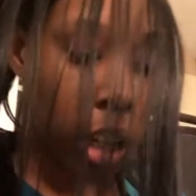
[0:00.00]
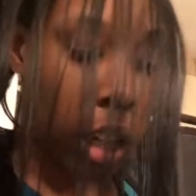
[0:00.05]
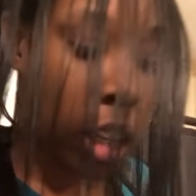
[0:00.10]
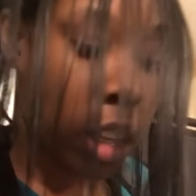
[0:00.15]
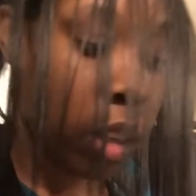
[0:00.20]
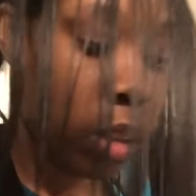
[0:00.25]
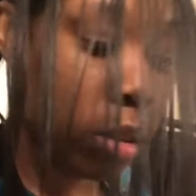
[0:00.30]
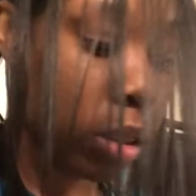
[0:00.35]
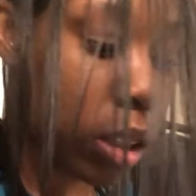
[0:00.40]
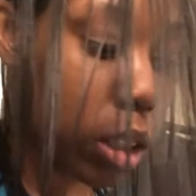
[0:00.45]
and
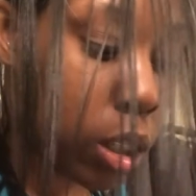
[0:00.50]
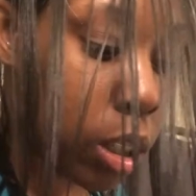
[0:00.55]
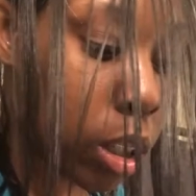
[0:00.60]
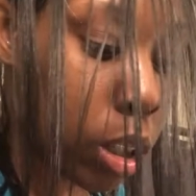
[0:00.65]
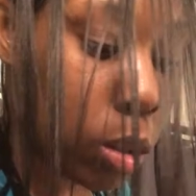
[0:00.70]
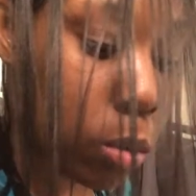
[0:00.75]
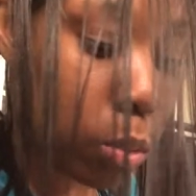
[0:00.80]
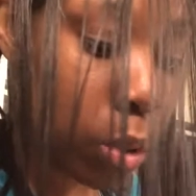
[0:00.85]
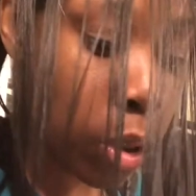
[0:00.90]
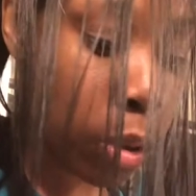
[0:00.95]
use this
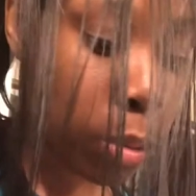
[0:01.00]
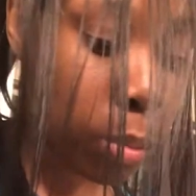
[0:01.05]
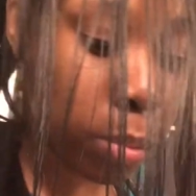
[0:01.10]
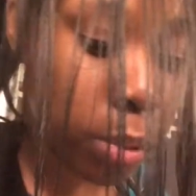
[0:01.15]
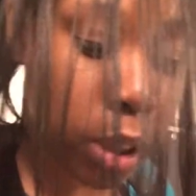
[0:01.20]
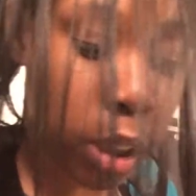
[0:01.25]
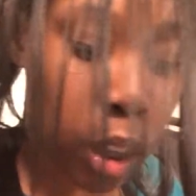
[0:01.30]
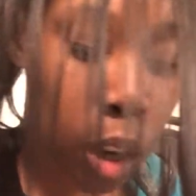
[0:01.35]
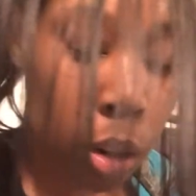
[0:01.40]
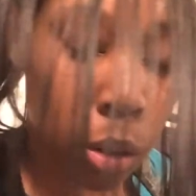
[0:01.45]
swoop.
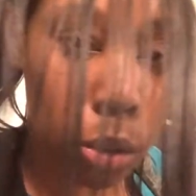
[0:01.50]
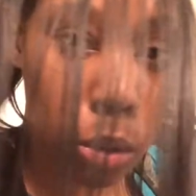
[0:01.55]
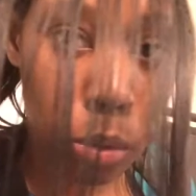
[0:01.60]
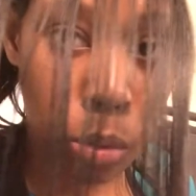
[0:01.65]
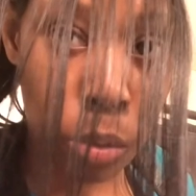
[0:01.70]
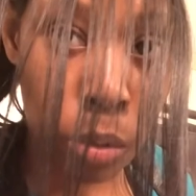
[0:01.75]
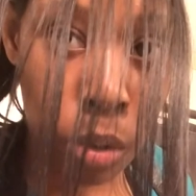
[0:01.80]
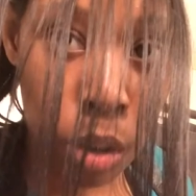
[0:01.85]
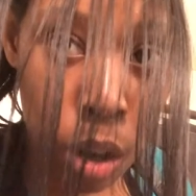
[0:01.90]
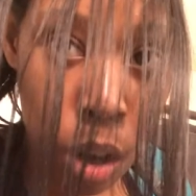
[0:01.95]
So
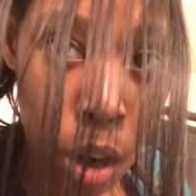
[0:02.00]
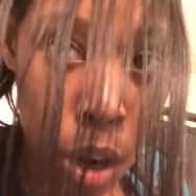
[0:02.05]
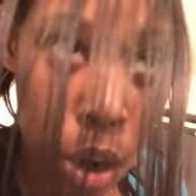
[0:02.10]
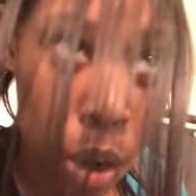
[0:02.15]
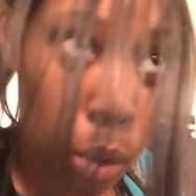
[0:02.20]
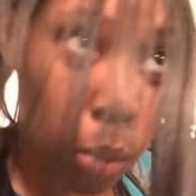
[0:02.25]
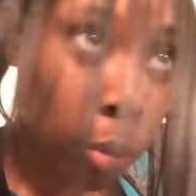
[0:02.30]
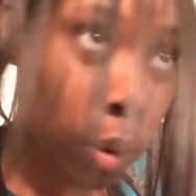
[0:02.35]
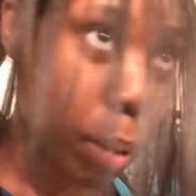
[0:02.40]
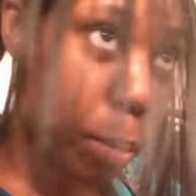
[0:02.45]

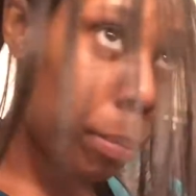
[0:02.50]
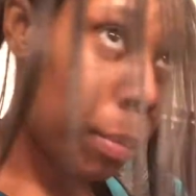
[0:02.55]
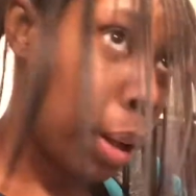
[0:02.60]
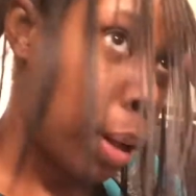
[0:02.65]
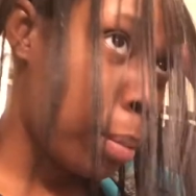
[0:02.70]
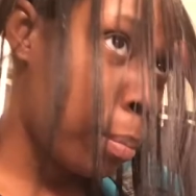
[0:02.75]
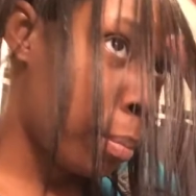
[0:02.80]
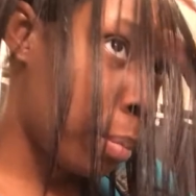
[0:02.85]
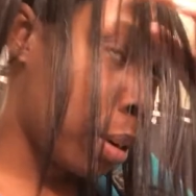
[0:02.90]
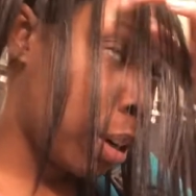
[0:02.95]

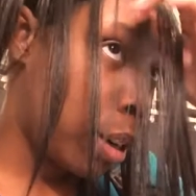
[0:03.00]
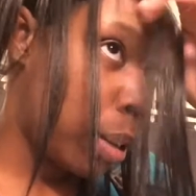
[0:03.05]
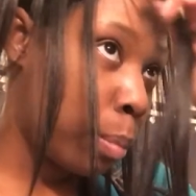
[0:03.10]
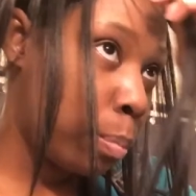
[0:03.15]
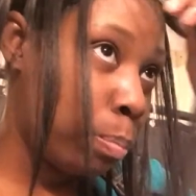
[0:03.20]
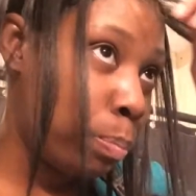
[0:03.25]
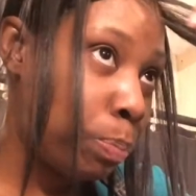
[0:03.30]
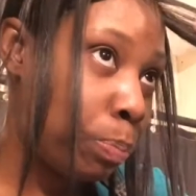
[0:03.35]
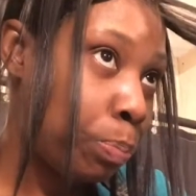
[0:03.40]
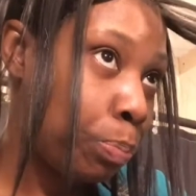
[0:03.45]
remember,
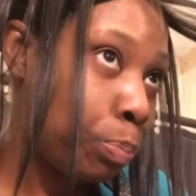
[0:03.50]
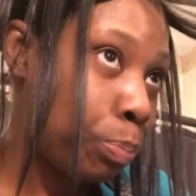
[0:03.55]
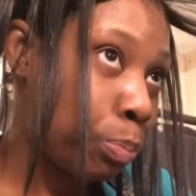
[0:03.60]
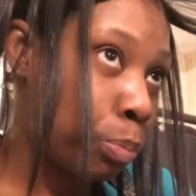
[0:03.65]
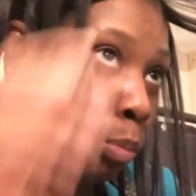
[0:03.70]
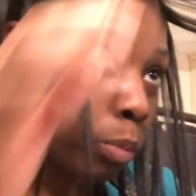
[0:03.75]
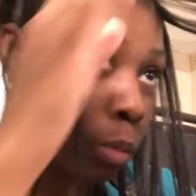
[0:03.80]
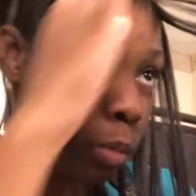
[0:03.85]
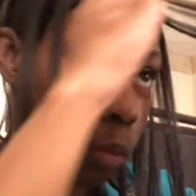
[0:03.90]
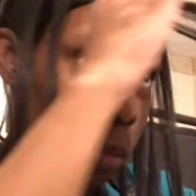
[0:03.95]

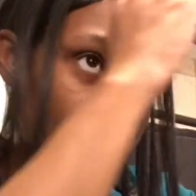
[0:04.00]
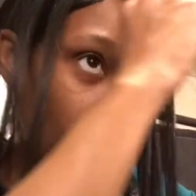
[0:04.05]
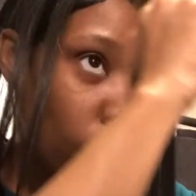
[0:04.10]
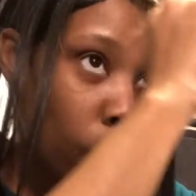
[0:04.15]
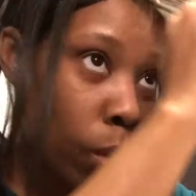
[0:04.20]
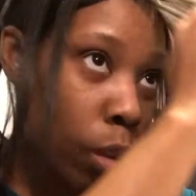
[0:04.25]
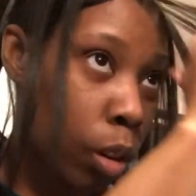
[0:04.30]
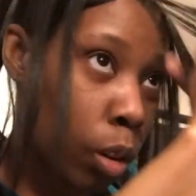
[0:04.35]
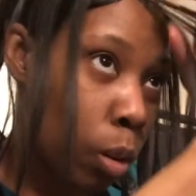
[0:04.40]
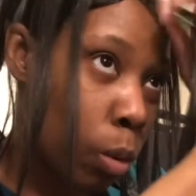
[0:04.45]

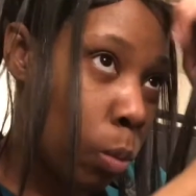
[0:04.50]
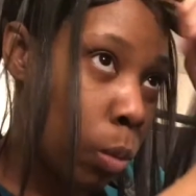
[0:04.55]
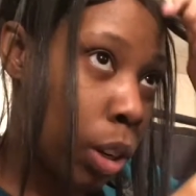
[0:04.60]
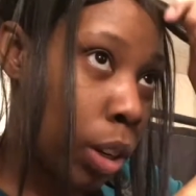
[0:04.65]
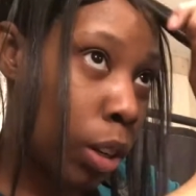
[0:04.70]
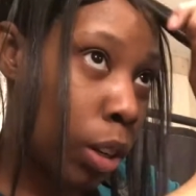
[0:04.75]
when